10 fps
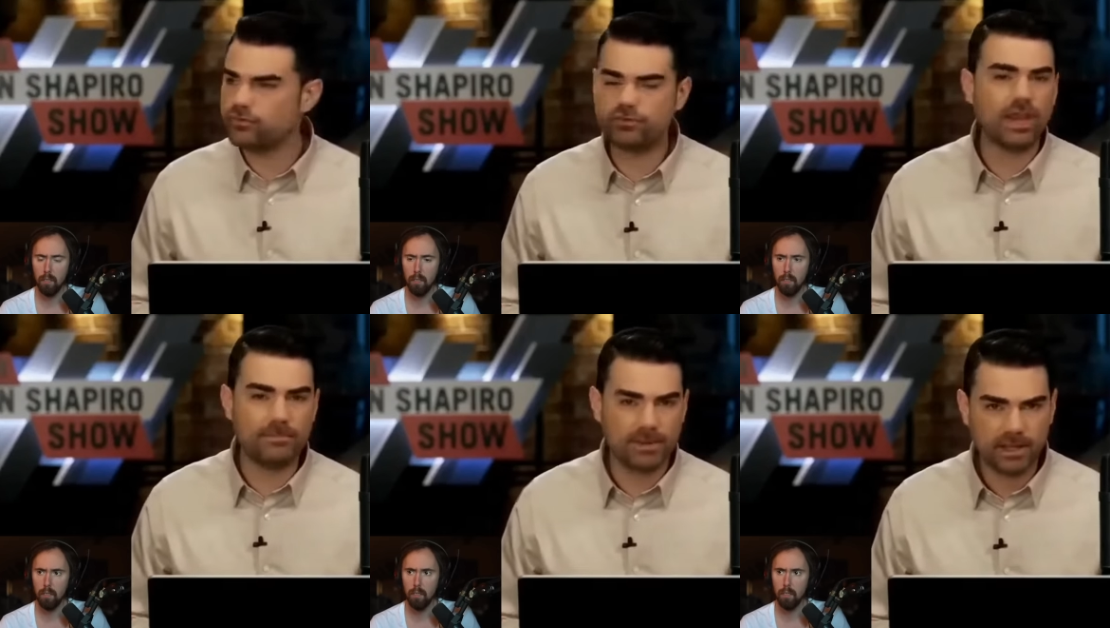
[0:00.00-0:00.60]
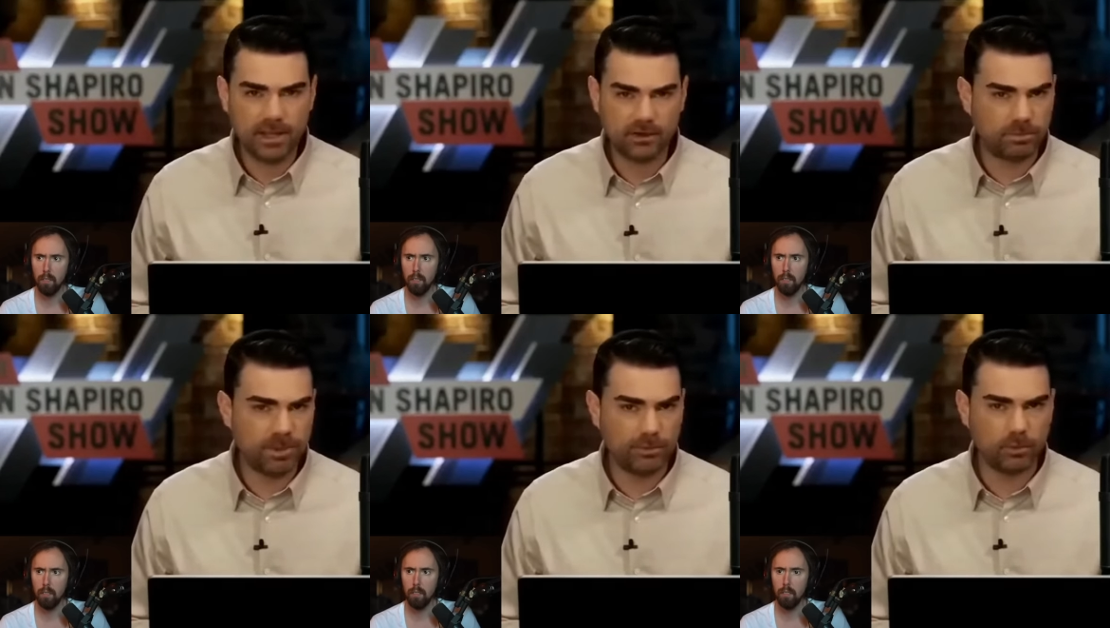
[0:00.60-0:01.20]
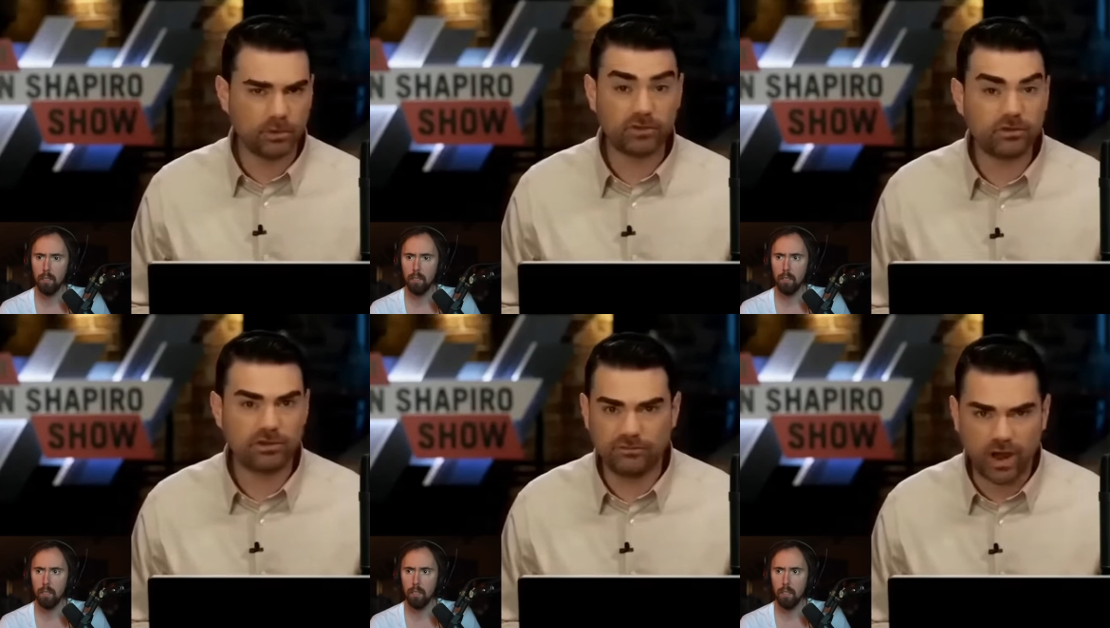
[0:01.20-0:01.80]
Speaker 1: shape as people who are
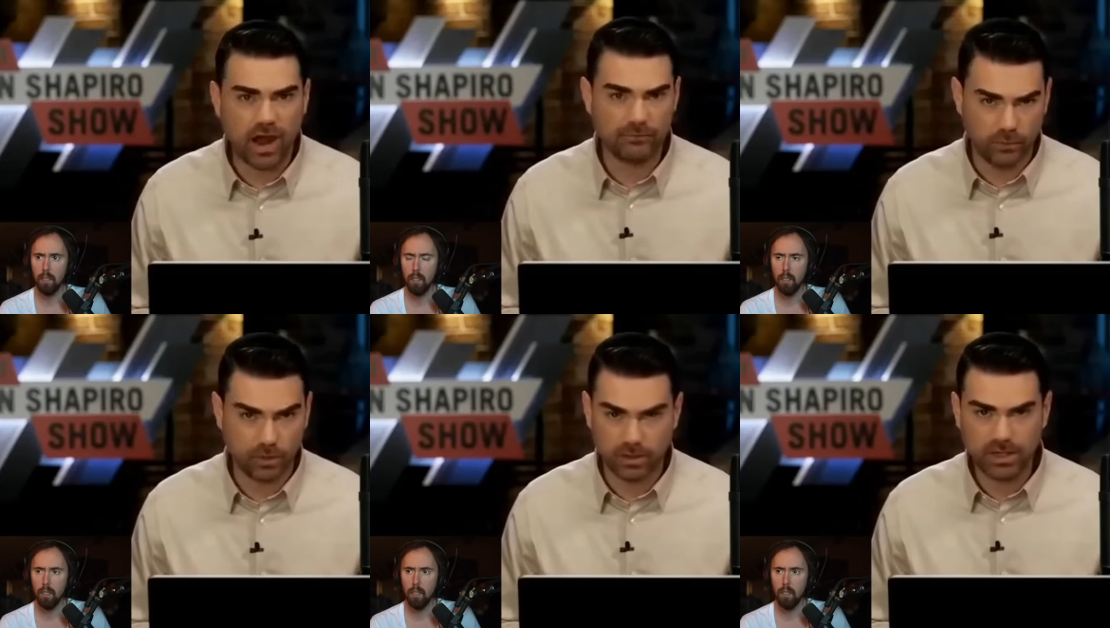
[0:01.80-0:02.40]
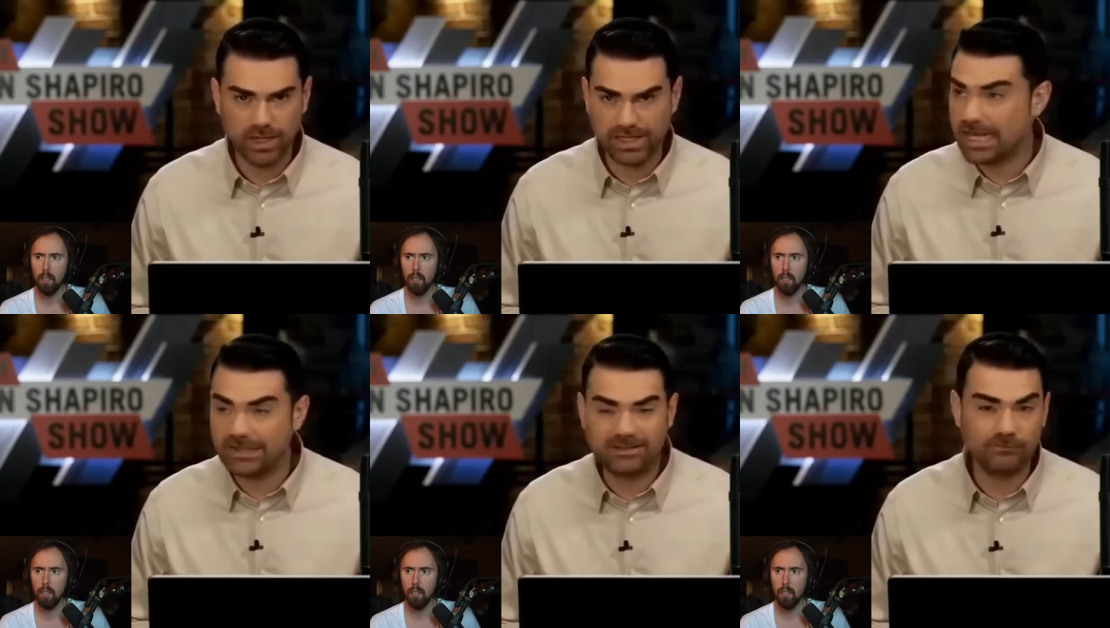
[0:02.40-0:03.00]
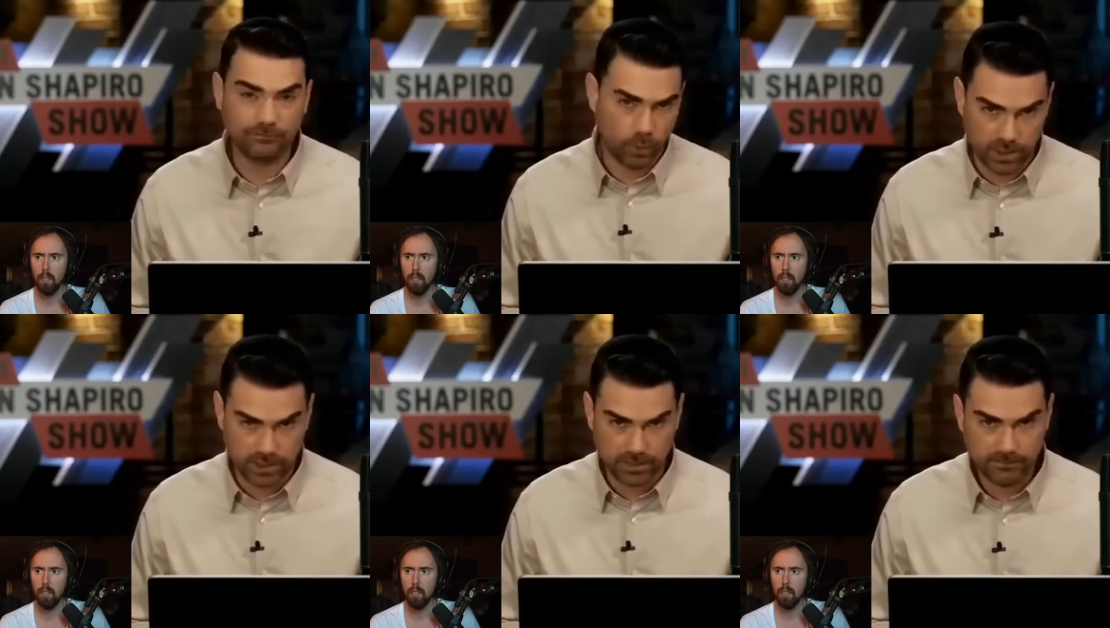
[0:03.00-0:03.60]
sixty-five were in nineteen
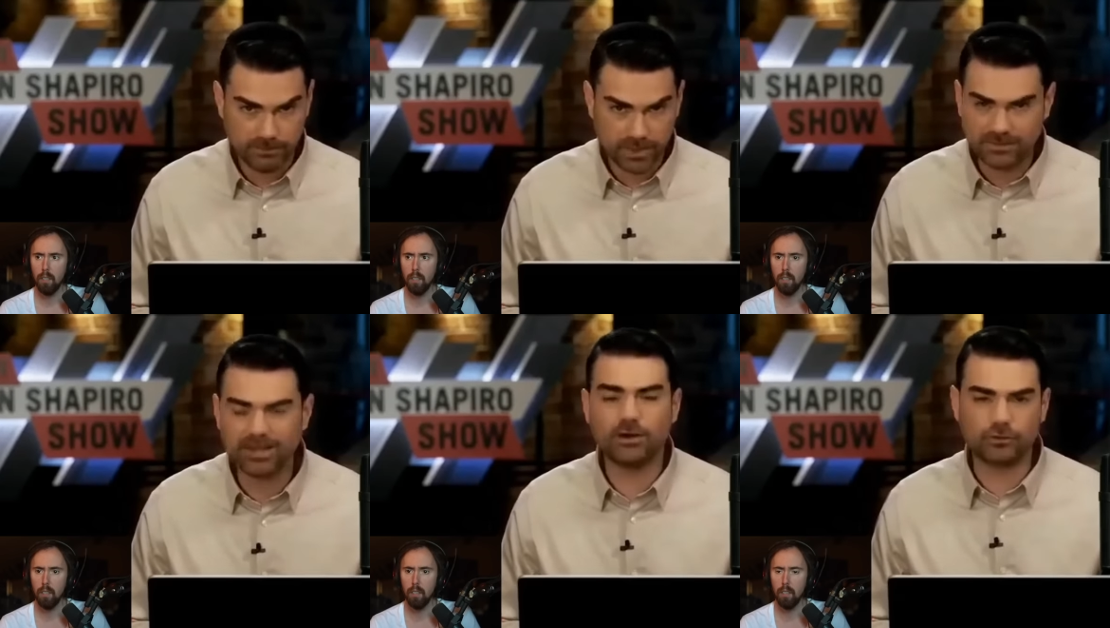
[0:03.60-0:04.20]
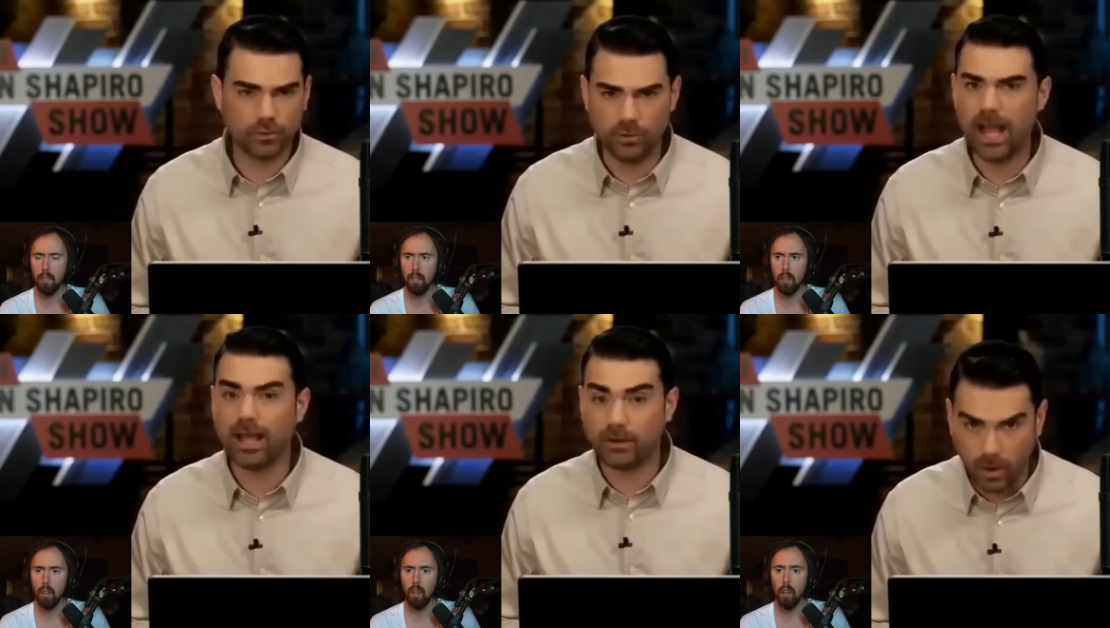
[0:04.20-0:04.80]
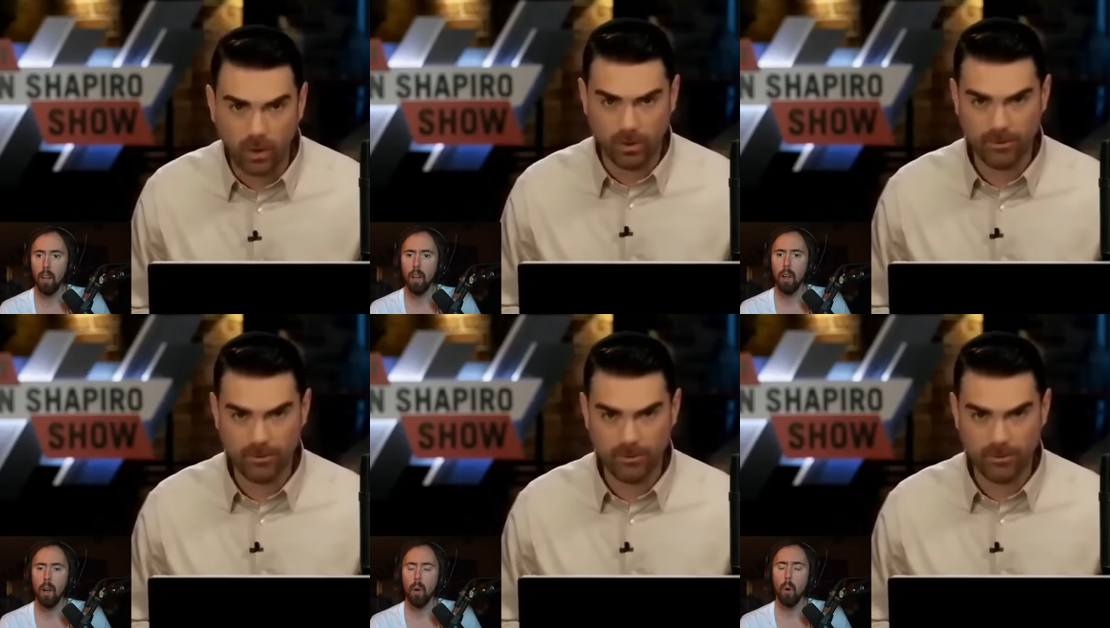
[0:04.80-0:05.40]
forty.
Speaker 2: It's not true at all.
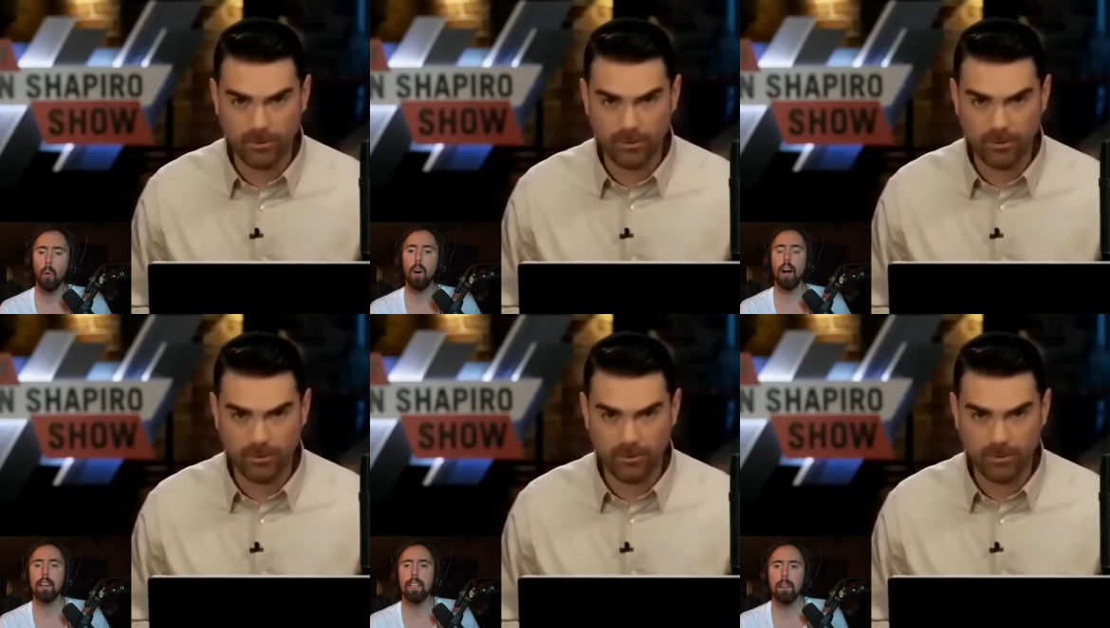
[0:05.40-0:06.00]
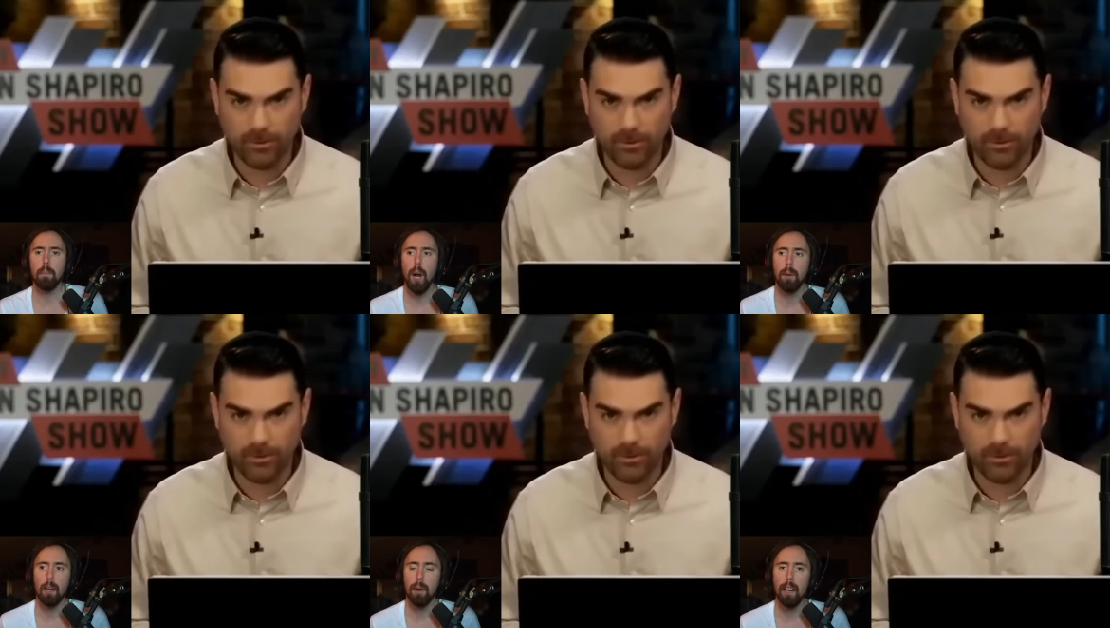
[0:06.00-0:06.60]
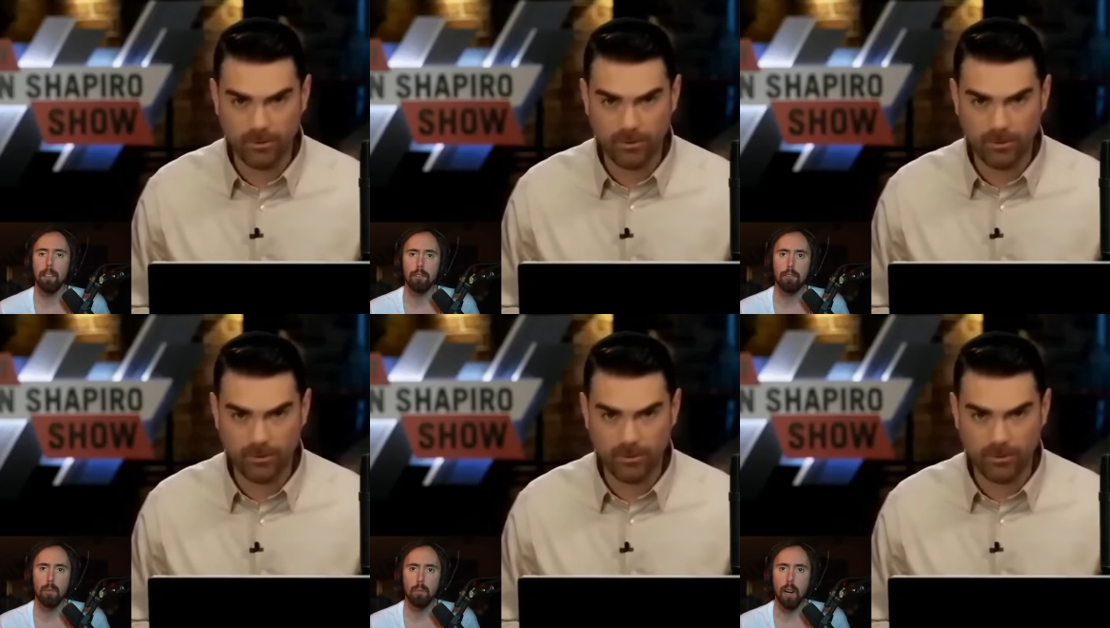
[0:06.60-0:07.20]
I think it probably
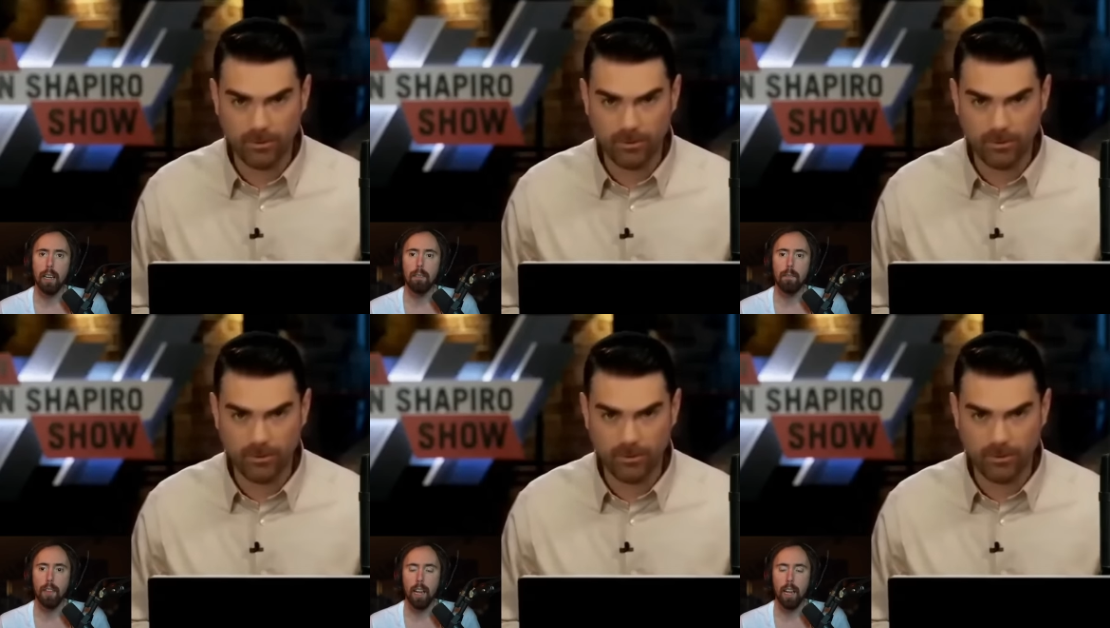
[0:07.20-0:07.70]
depends, right?